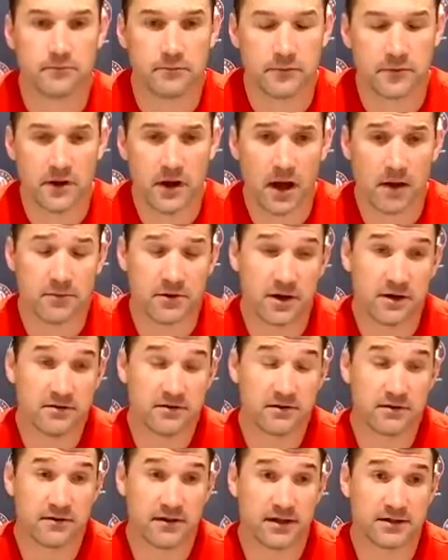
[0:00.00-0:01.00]
Yeah, I mean, I
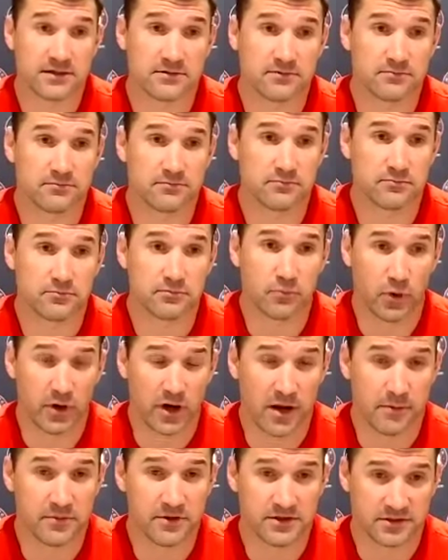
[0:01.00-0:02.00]
think that's what
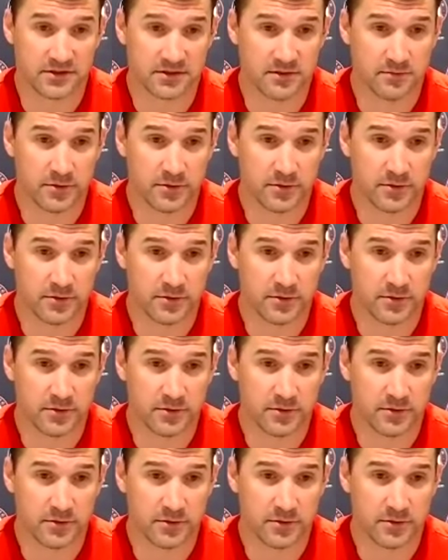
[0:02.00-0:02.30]
I missed the